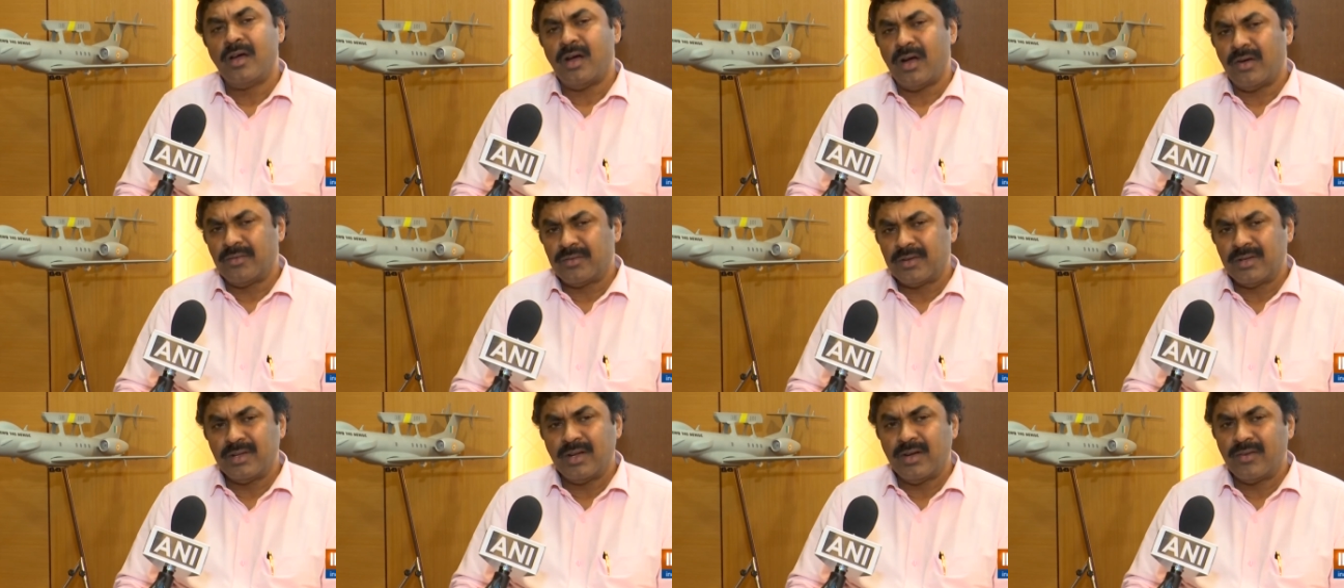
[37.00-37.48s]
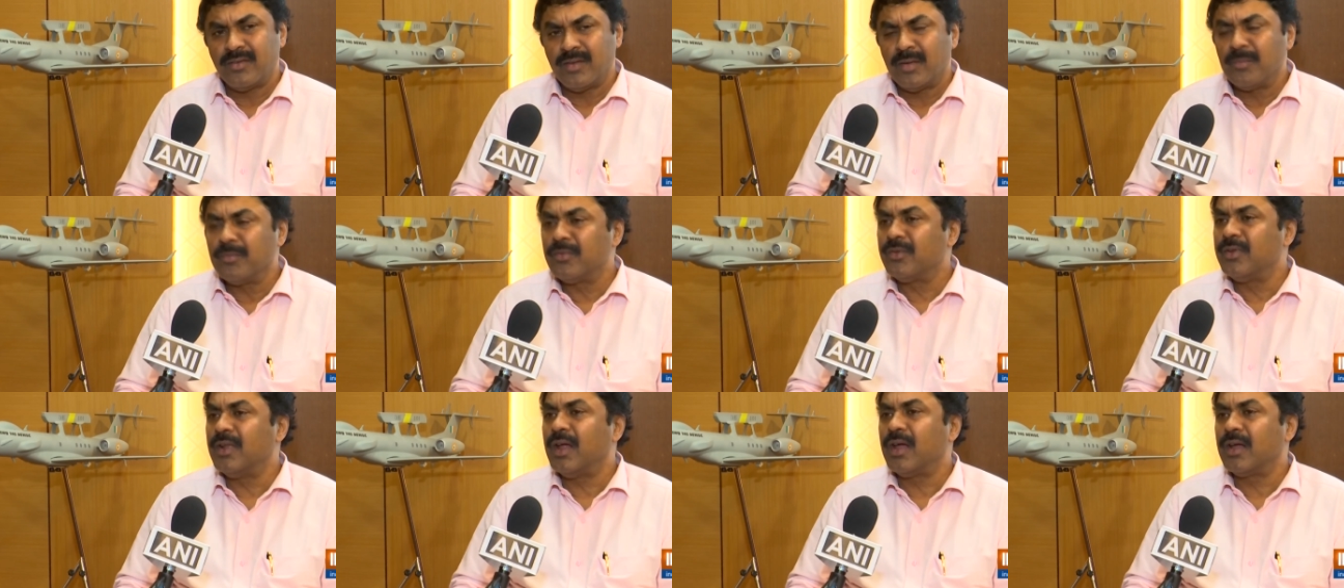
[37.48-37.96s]
After that,
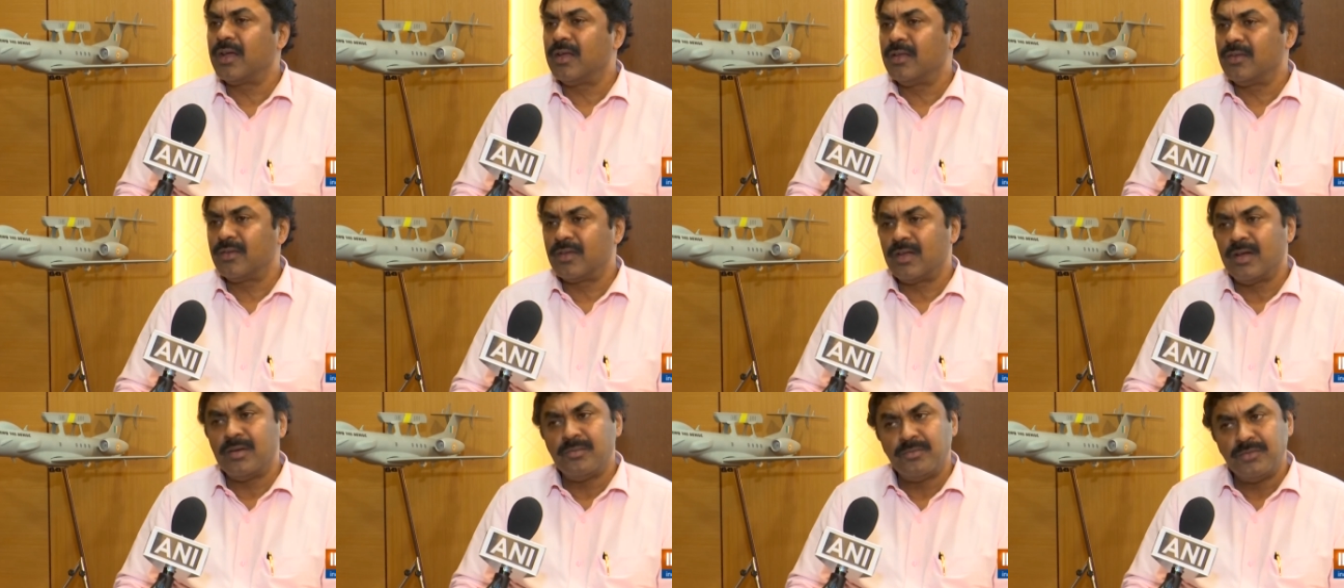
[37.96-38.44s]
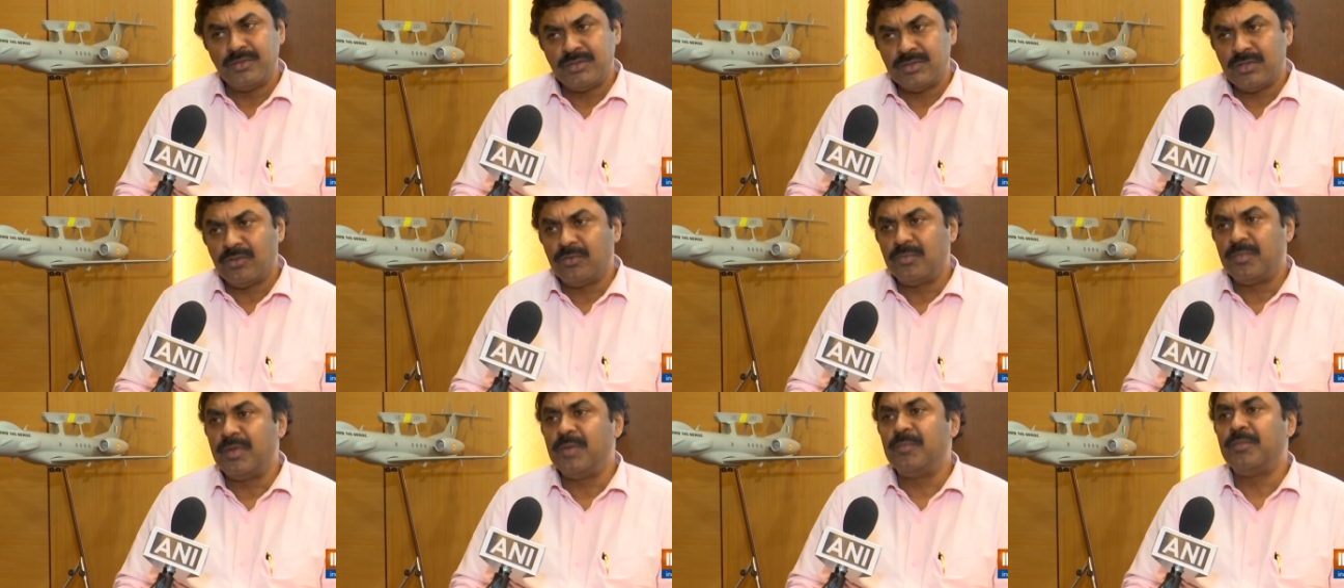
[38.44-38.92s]
some snag has come, which
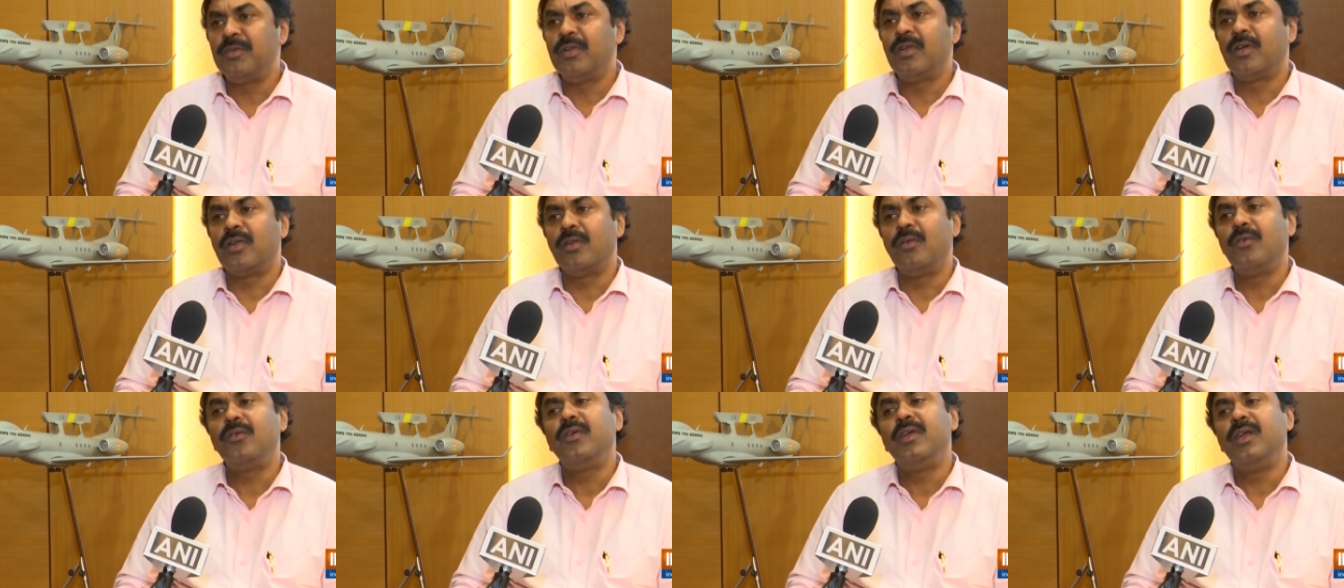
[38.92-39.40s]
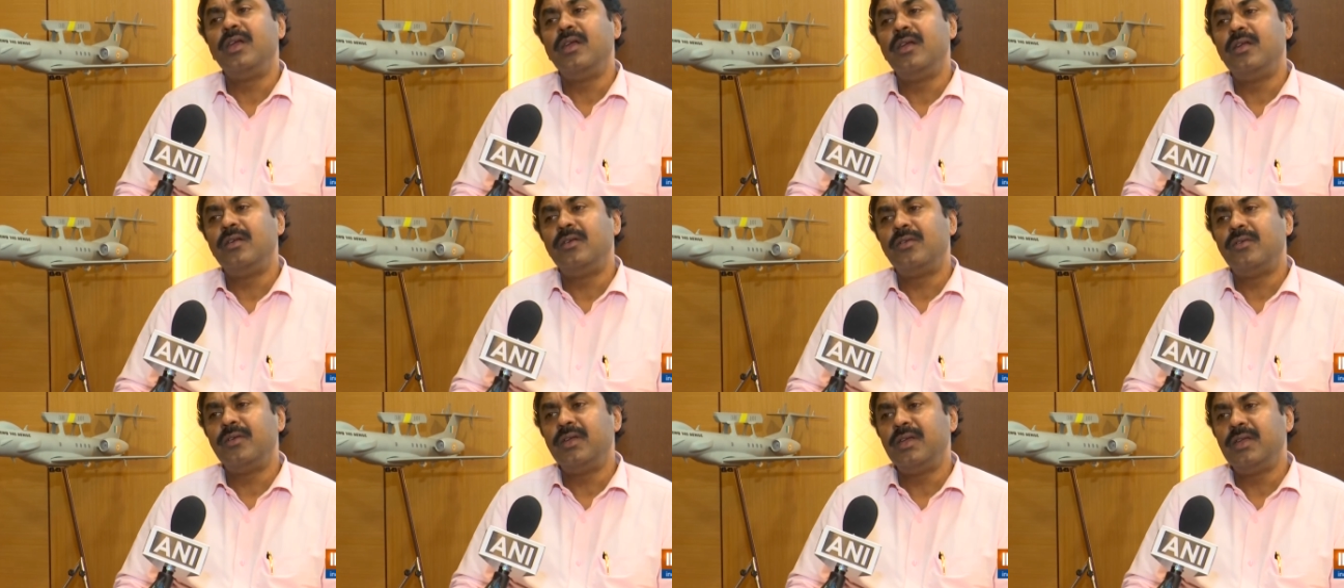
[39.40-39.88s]
our people are looking
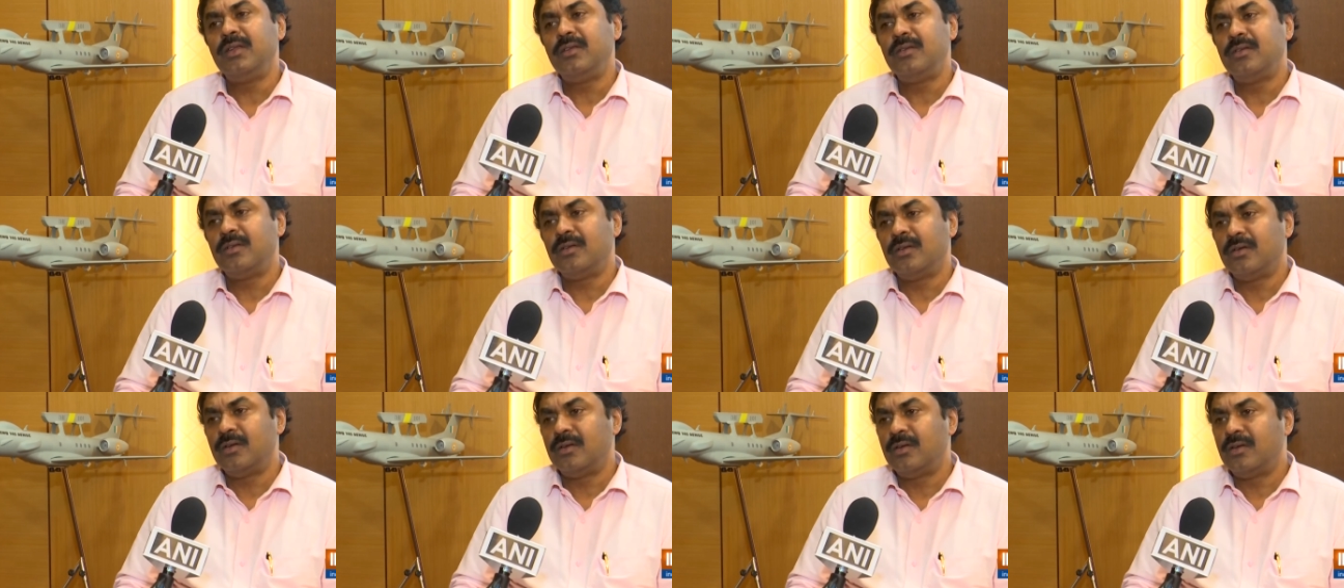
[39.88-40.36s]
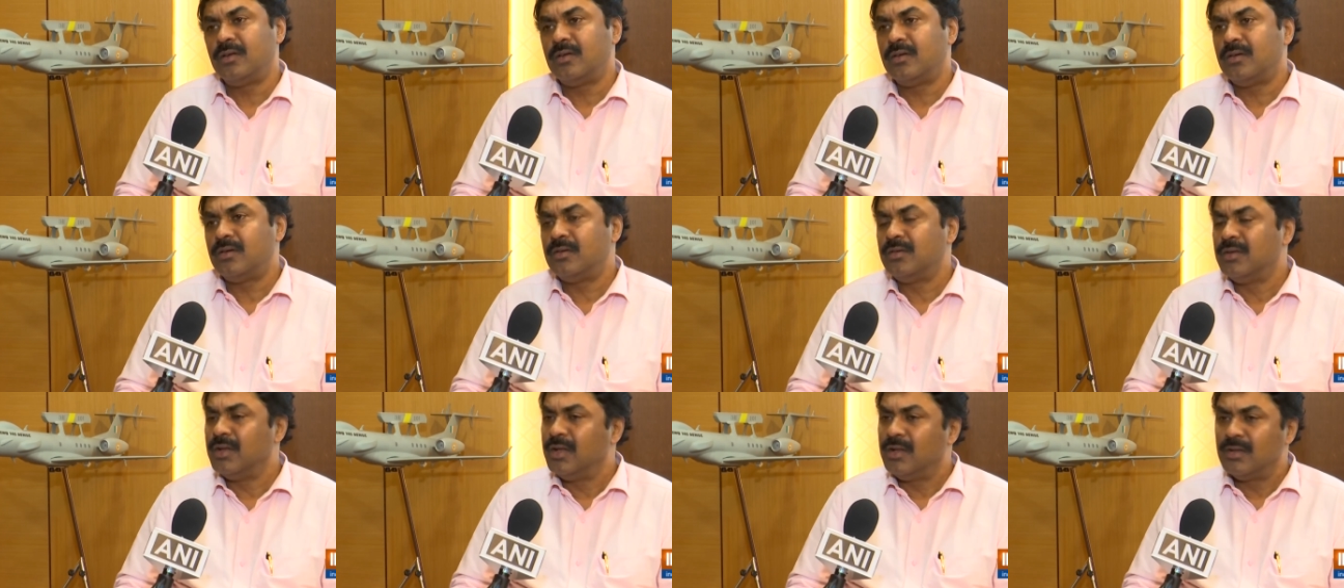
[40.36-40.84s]
into it, and uh,